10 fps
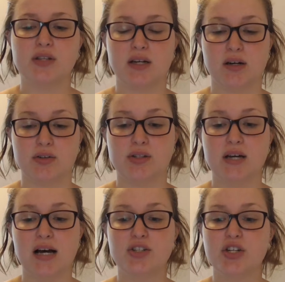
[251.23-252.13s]
signals
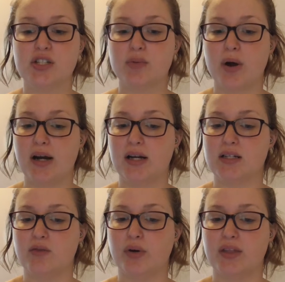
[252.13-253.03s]
not just the
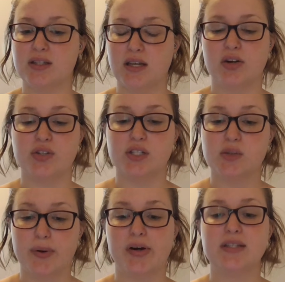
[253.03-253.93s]
product of what the sender is
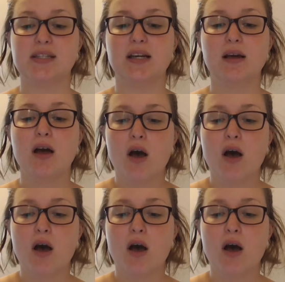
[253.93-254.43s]
experiencing,